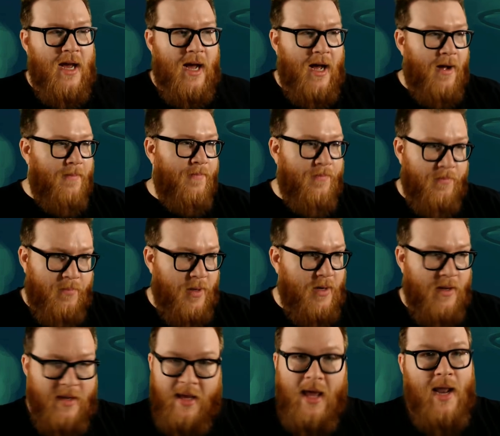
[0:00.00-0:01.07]
um,
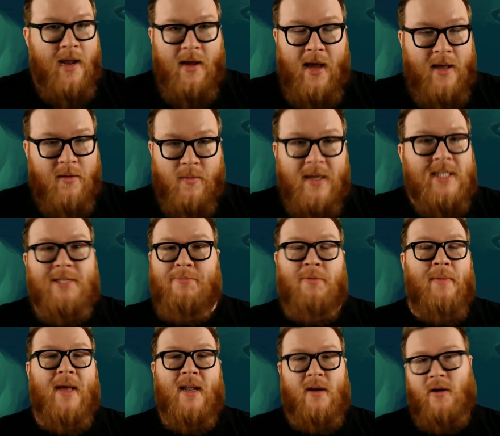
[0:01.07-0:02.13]
but at a, at a, reasonable
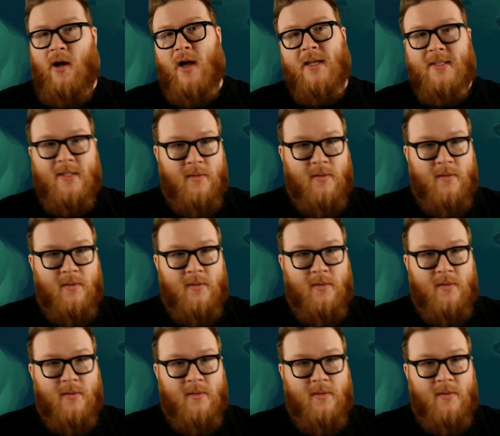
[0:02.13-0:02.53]
mana cost.